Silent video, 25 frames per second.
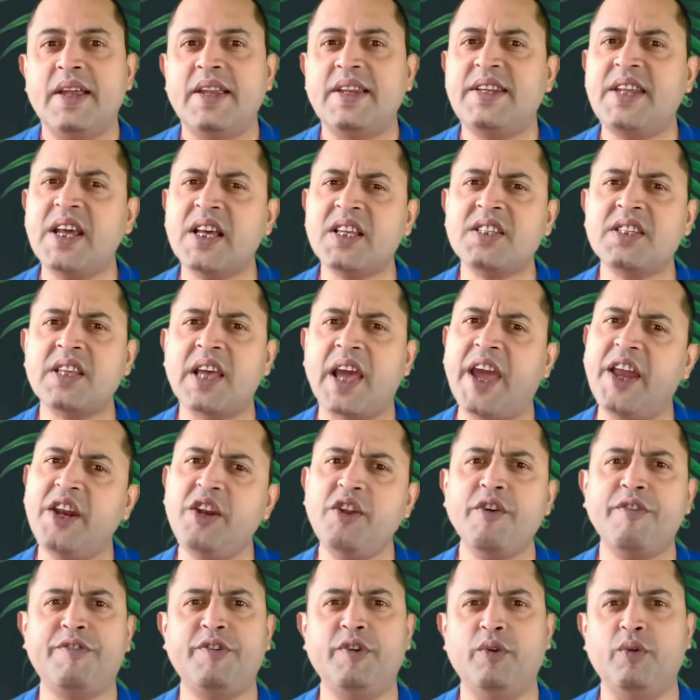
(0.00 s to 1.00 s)
Does any
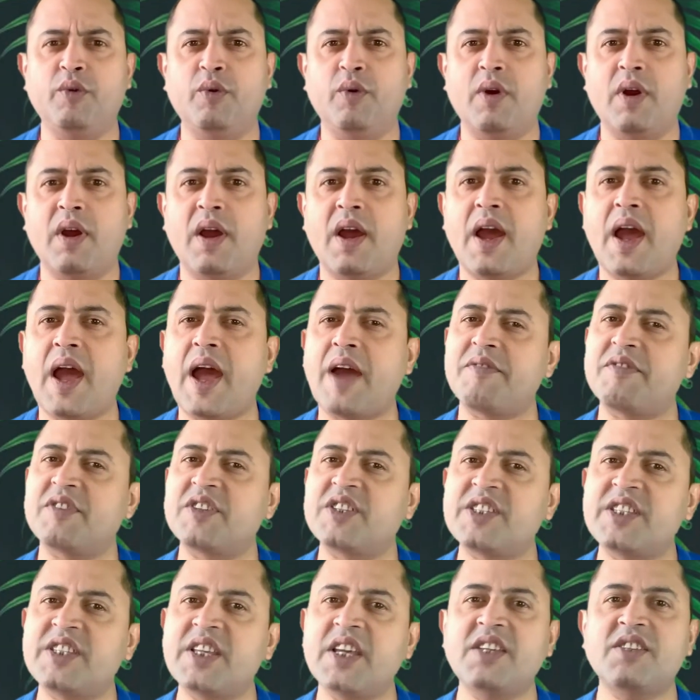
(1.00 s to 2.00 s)
of you have a
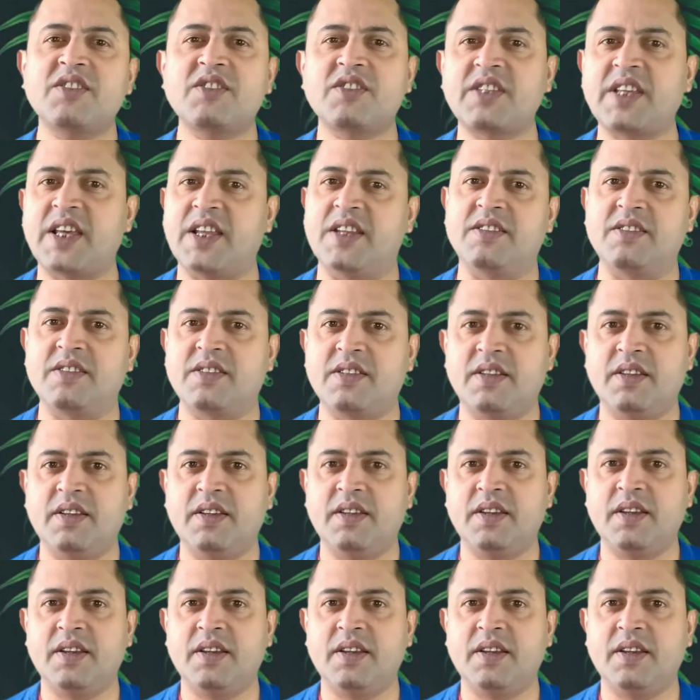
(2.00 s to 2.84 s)
sixth sense?